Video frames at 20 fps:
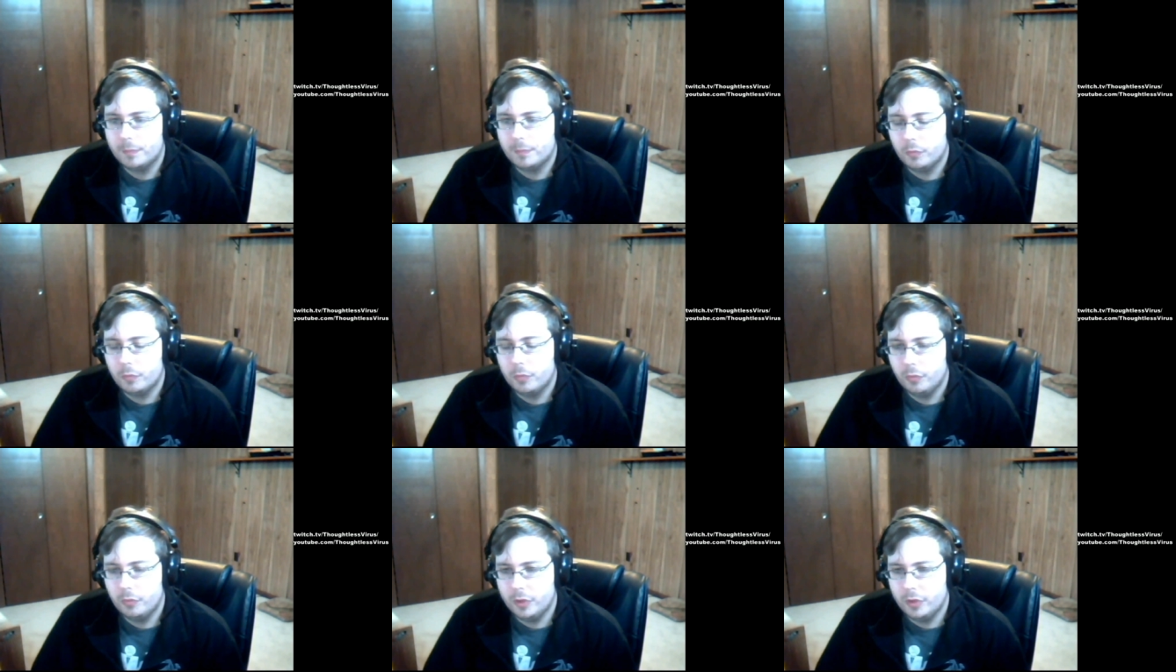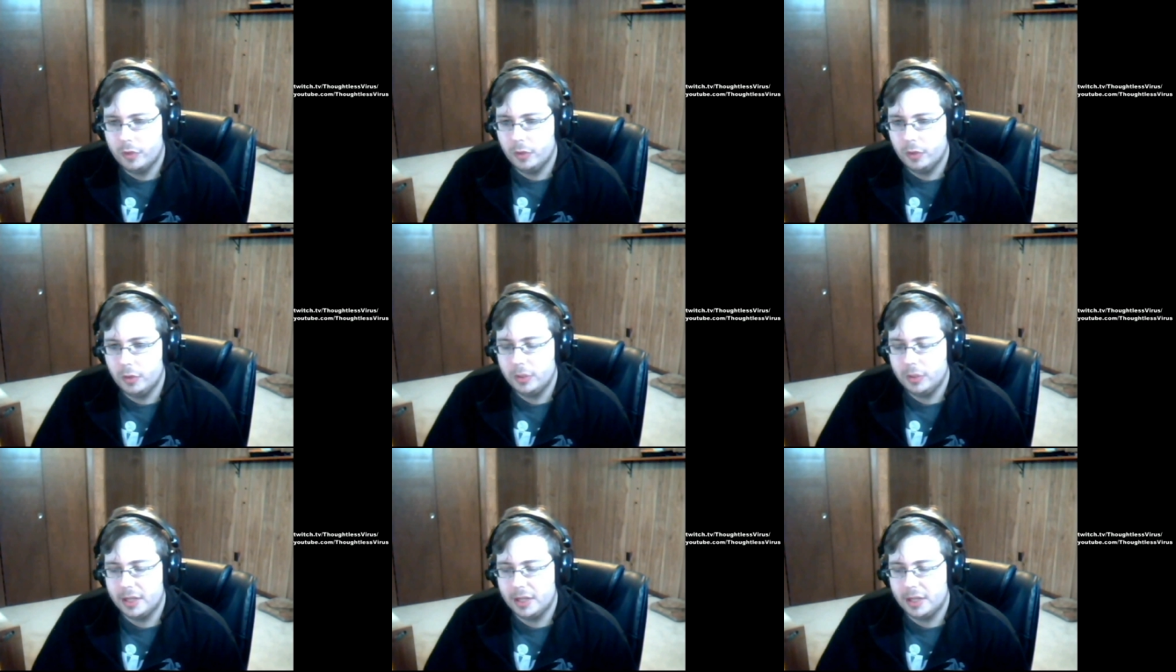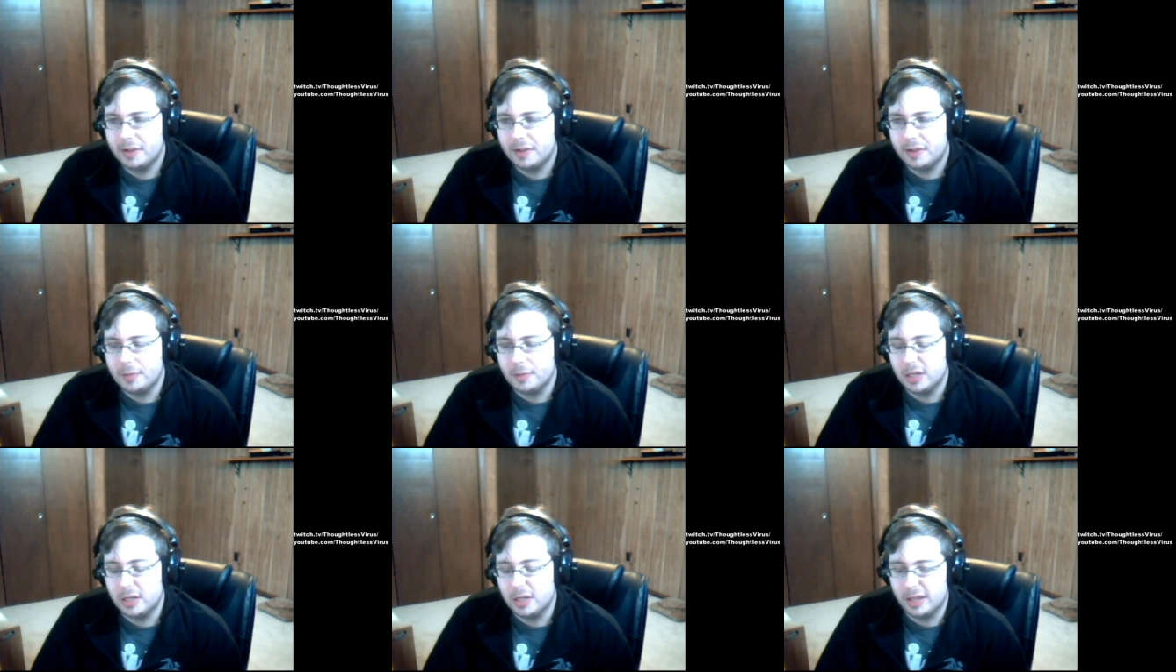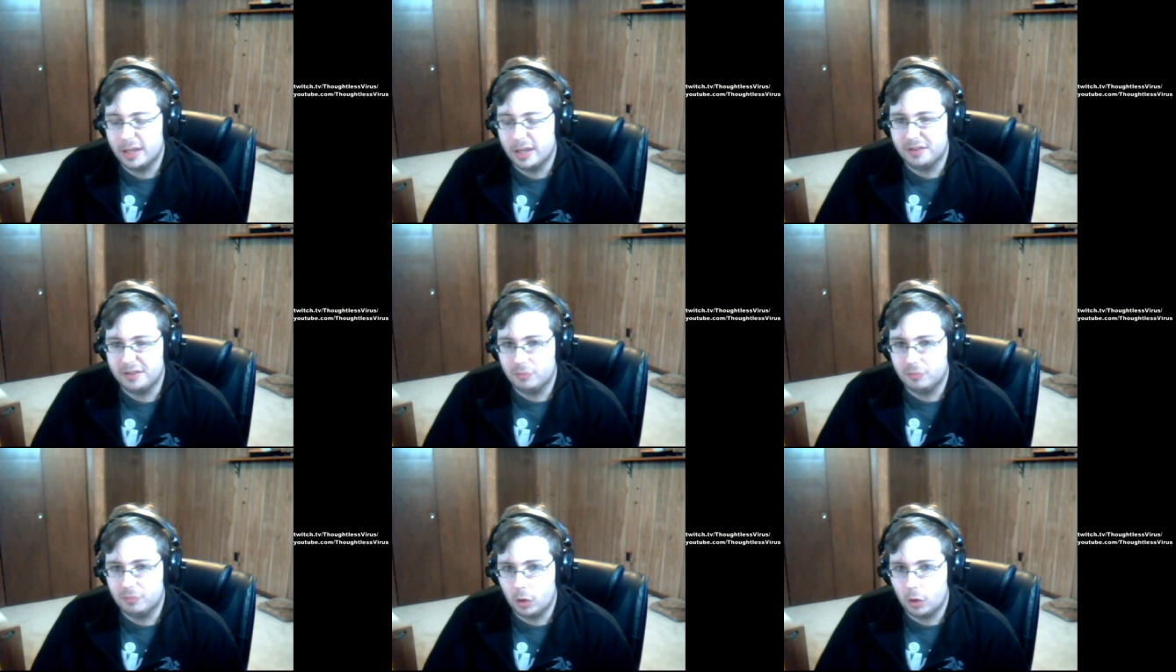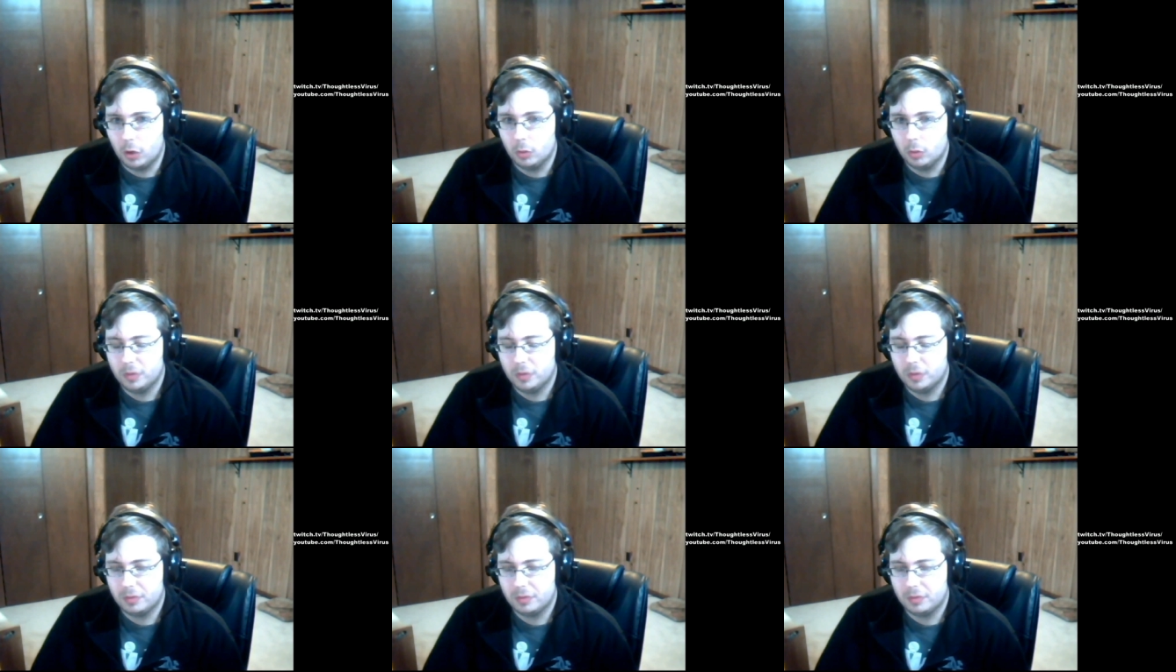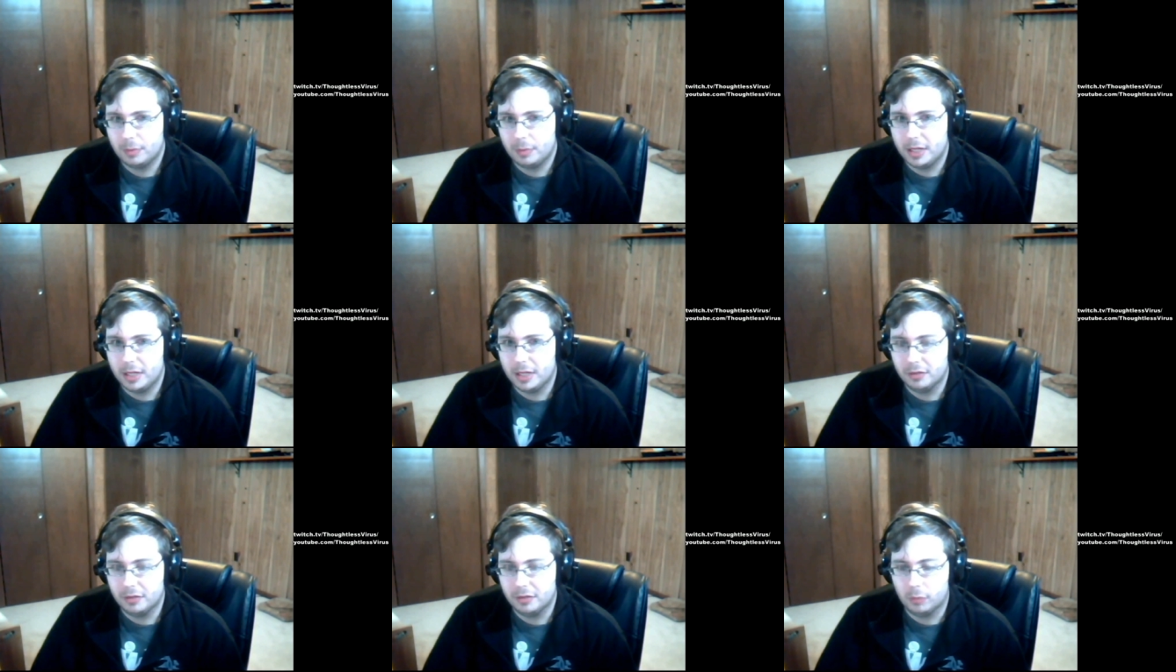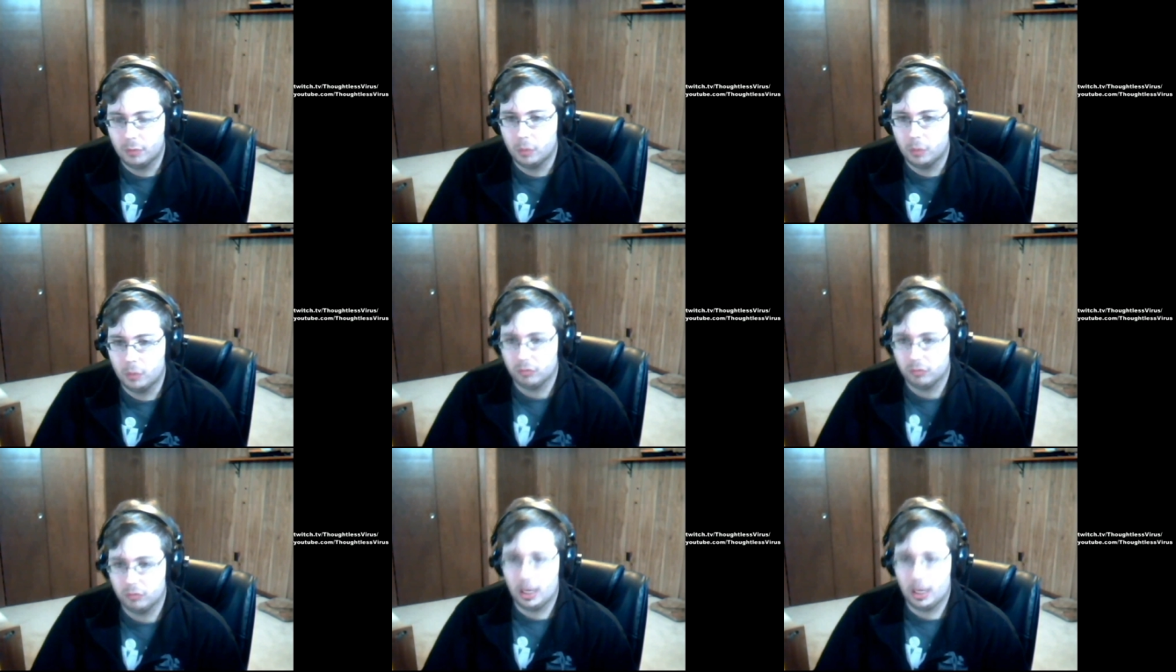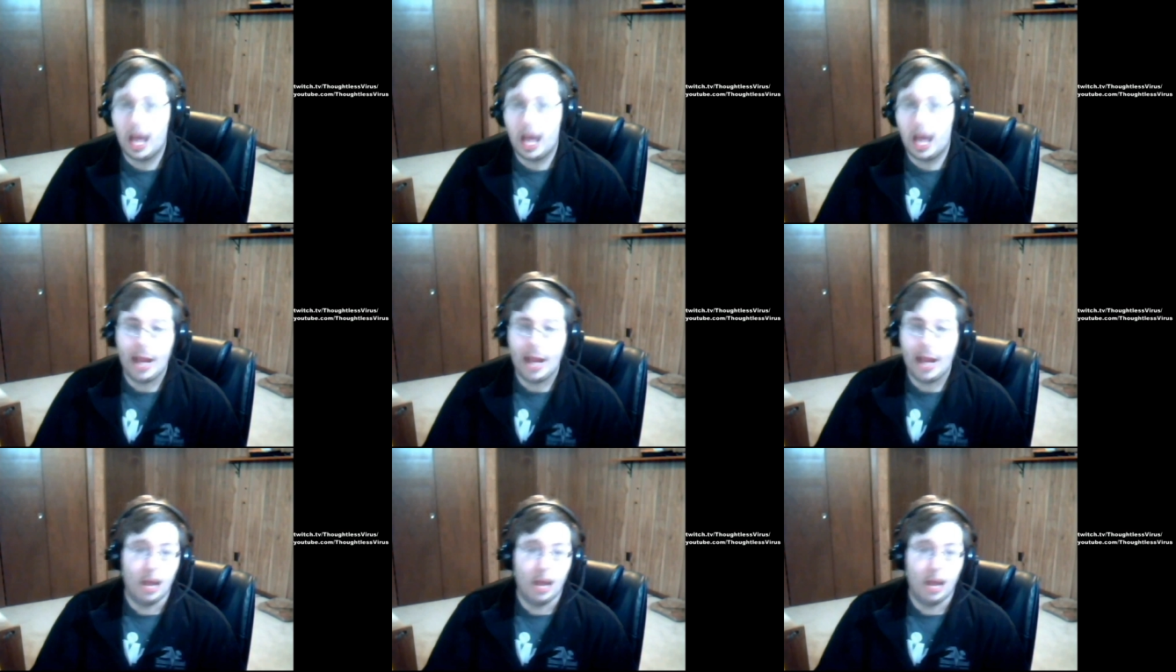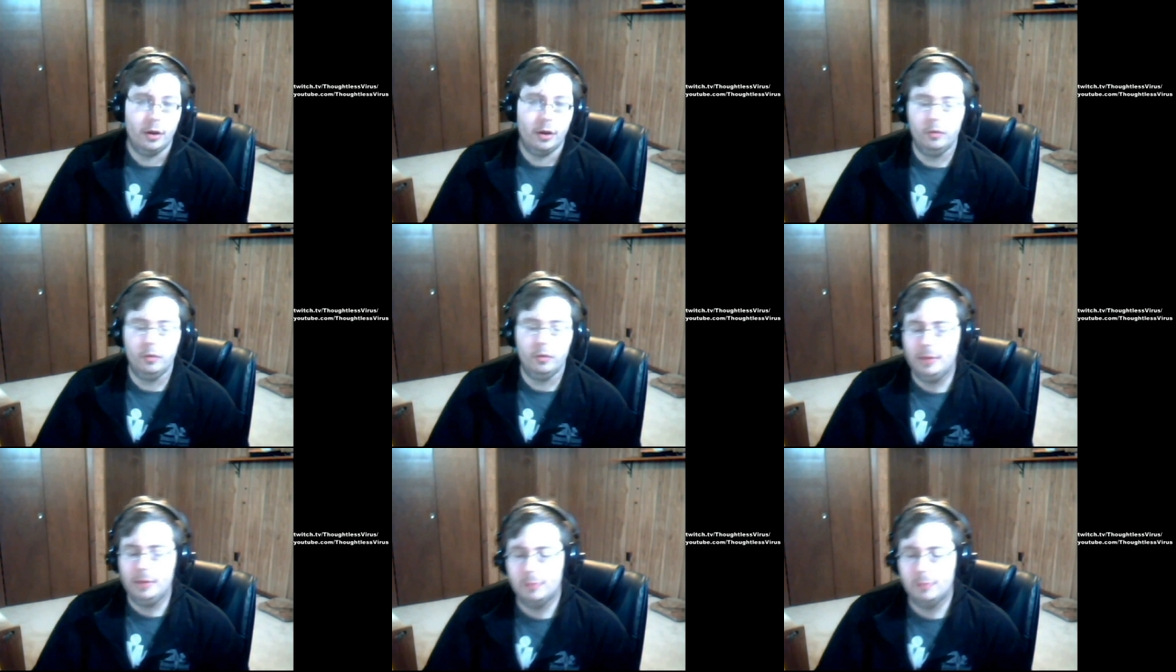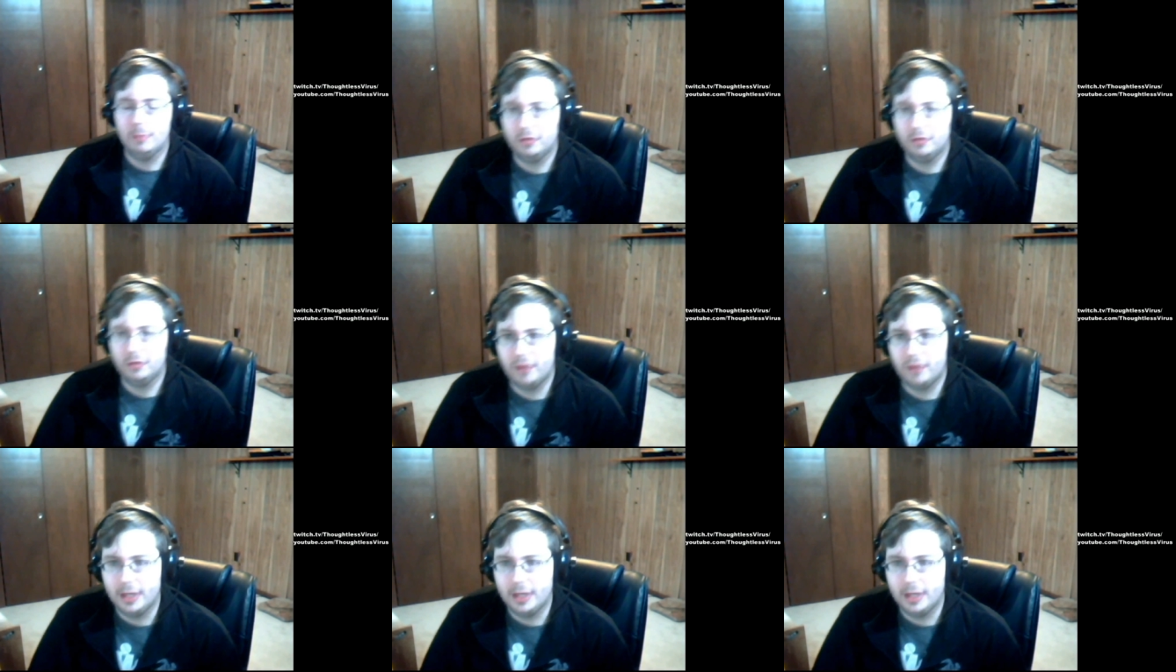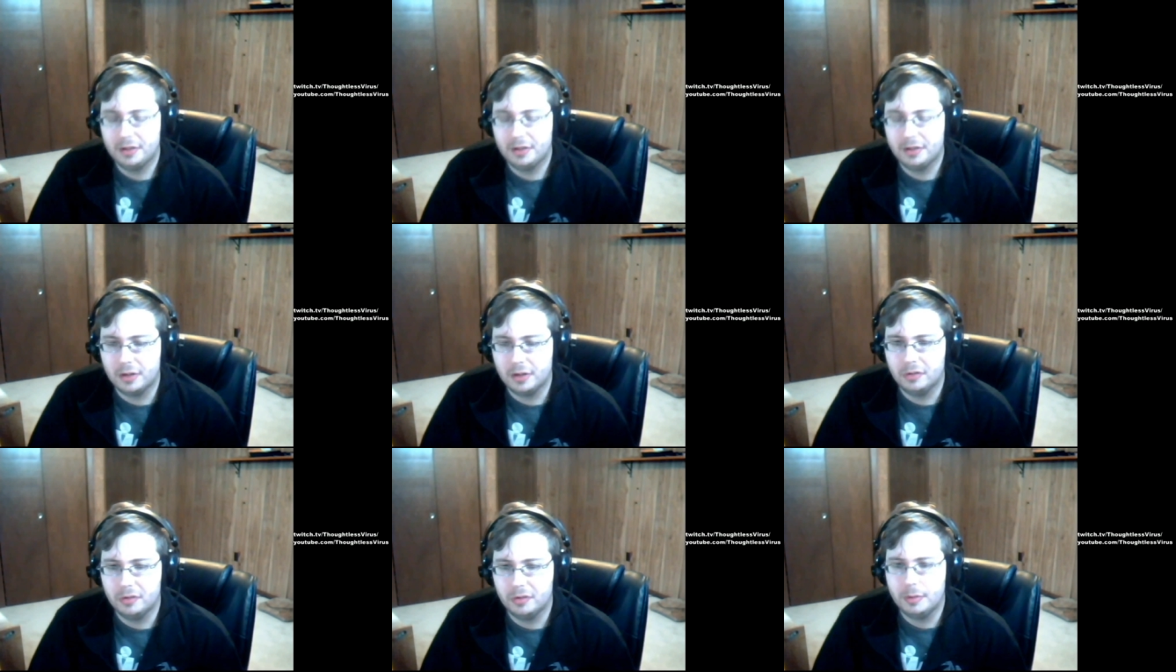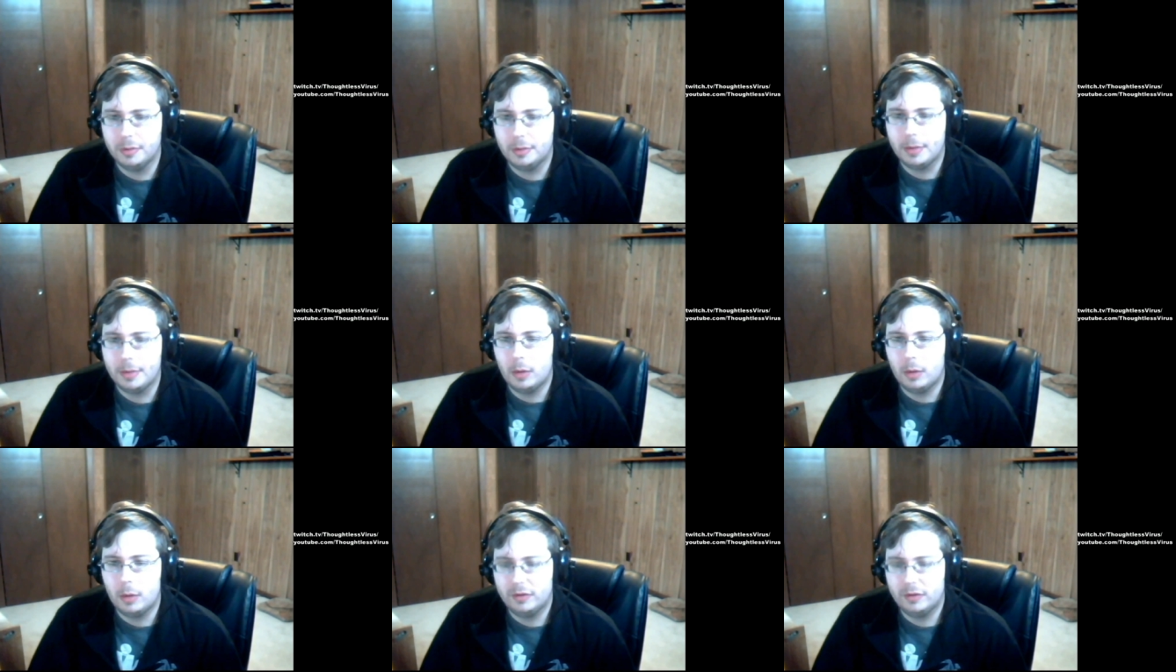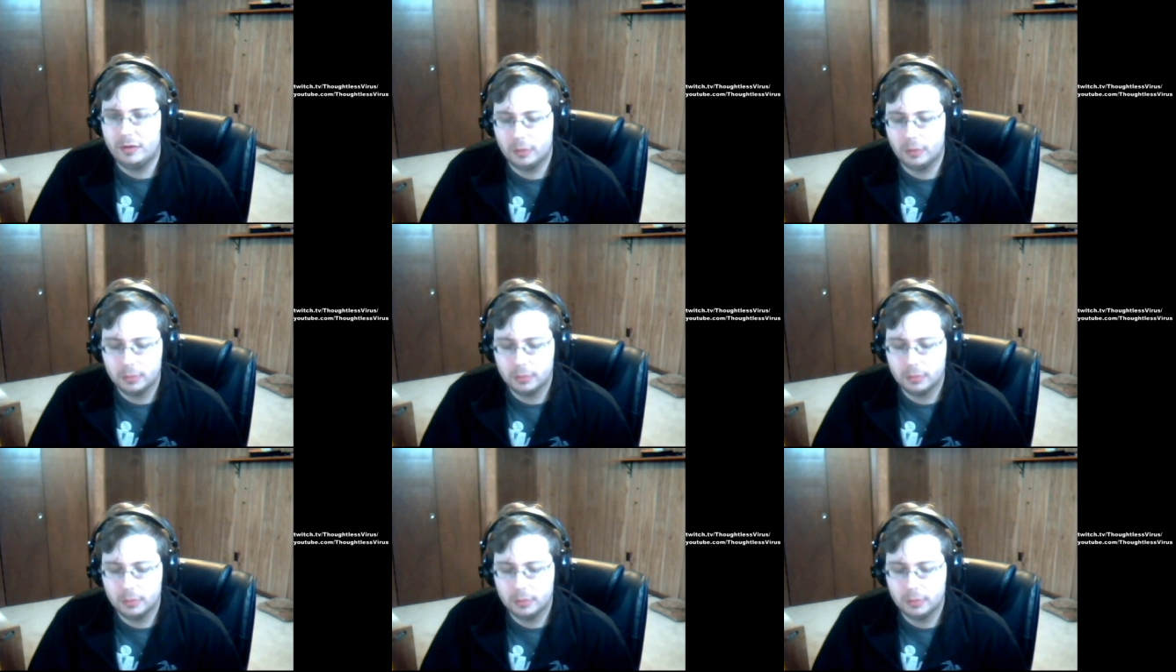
The only exception to that is rogues, because rogues rely on other people's fighting skills to be powerful.